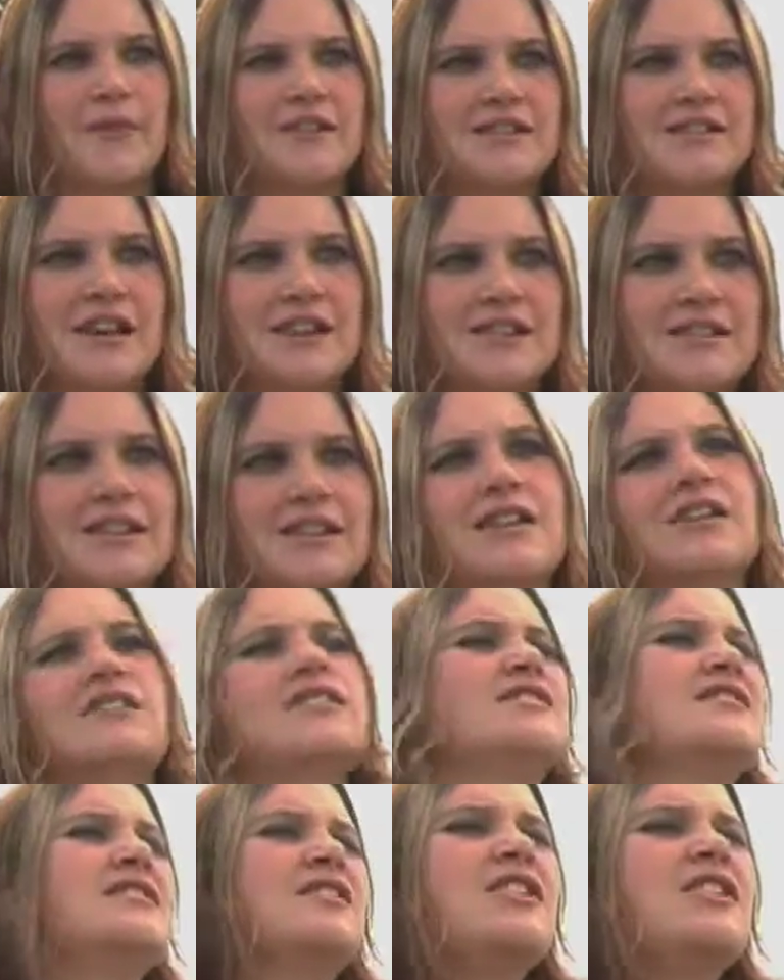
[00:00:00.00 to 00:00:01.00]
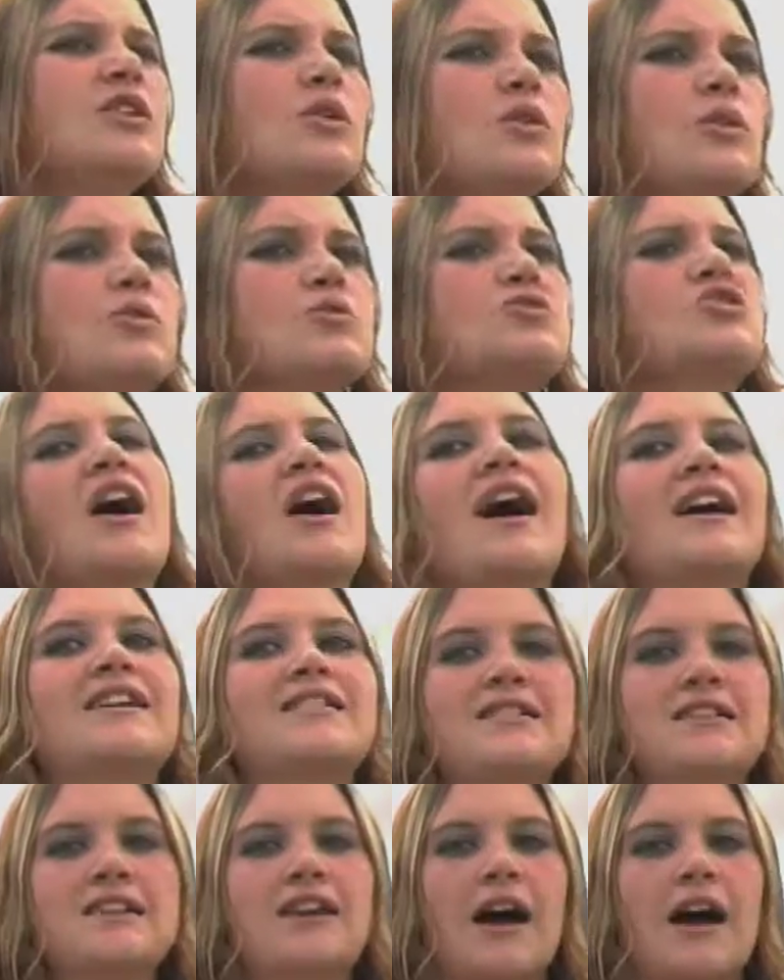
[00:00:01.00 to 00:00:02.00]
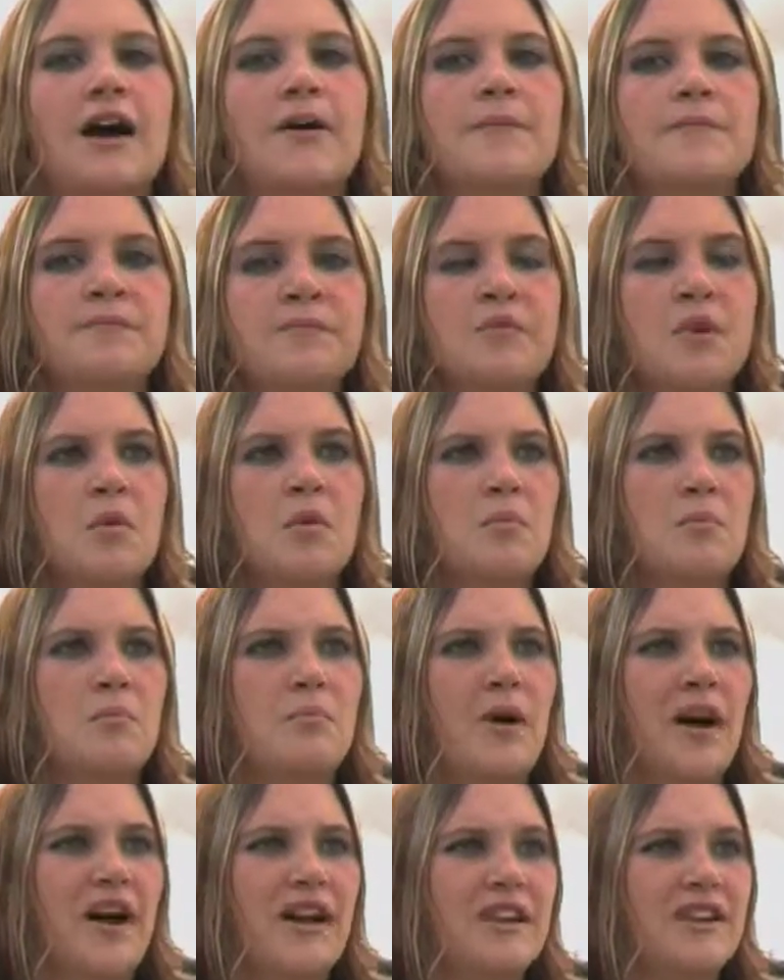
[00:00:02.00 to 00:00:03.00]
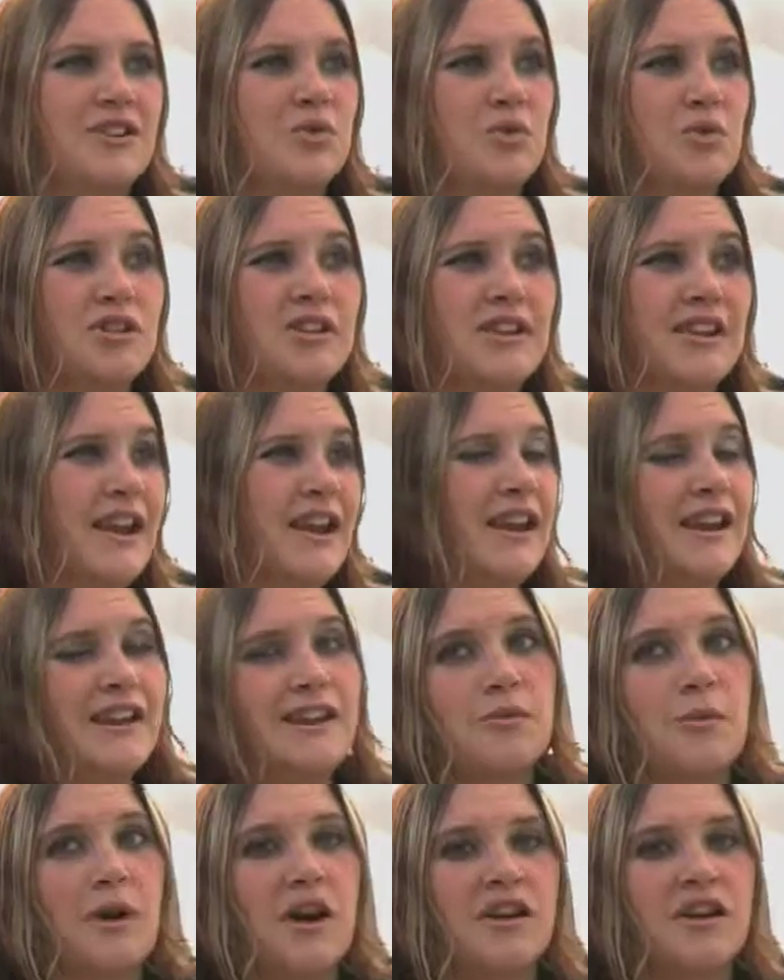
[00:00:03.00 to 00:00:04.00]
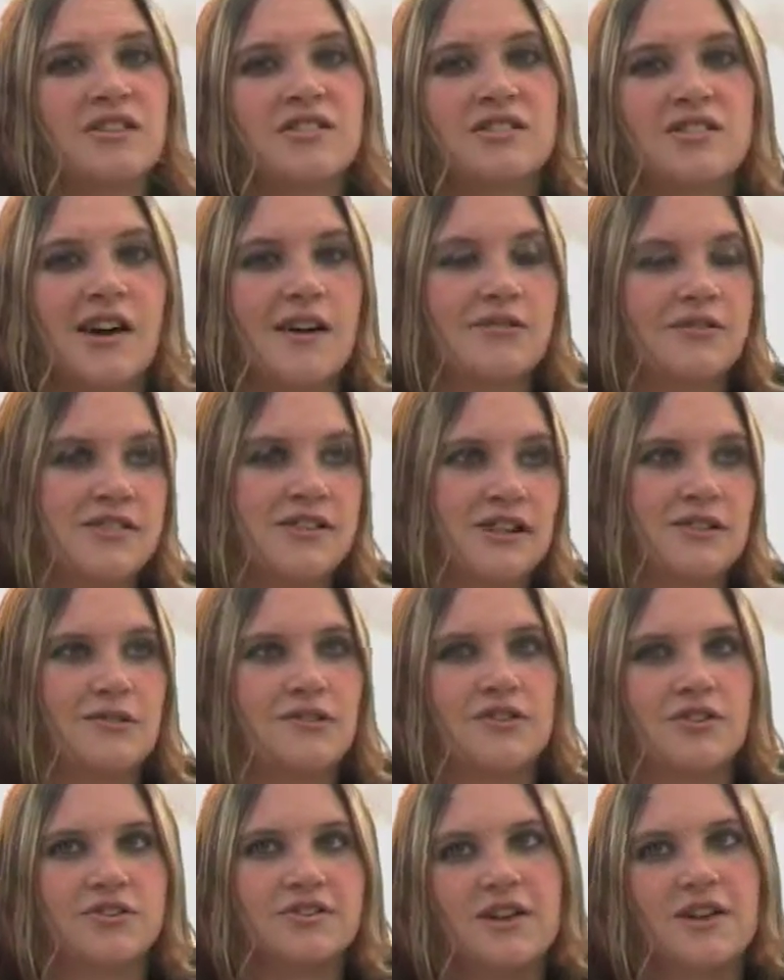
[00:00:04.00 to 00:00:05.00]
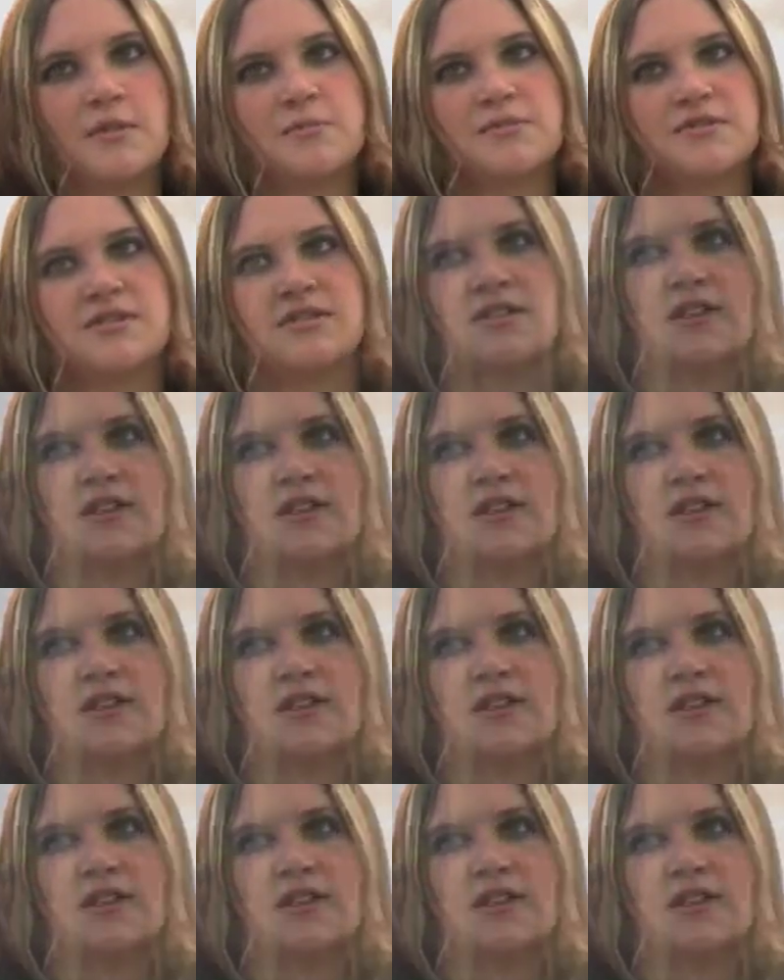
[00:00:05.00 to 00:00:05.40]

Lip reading: this idea, this huge idea, but in order to get anywhere, you have to take the first steps,